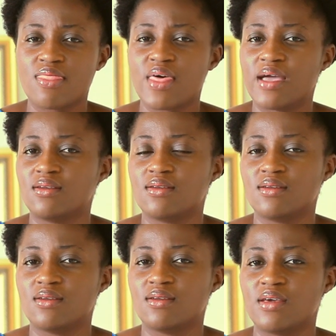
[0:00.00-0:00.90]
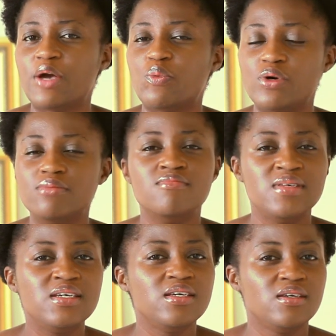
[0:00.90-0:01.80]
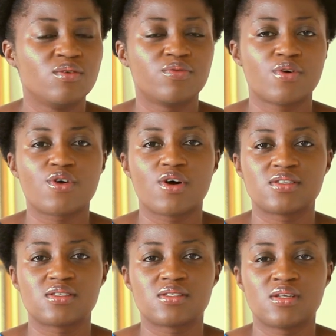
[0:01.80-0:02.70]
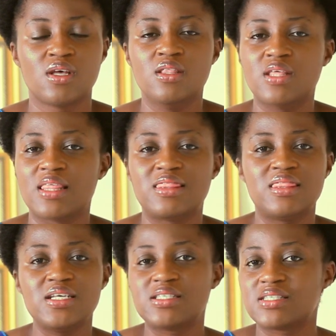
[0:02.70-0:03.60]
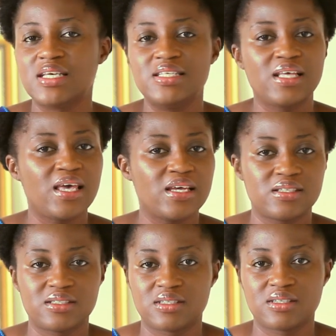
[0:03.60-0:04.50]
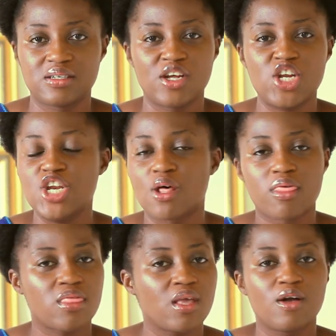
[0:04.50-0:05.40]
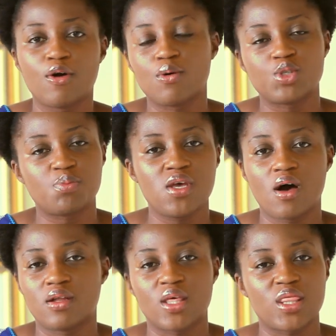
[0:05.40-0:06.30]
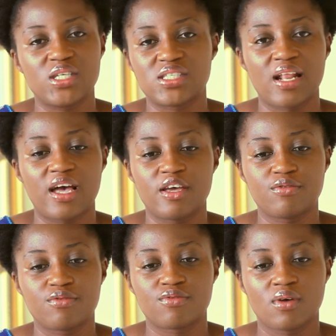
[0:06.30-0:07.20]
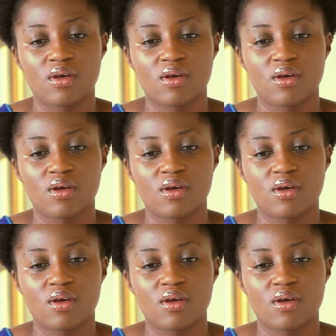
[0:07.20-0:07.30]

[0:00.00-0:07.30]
then it would mean for us that this is it. Nothing goes beyond this life.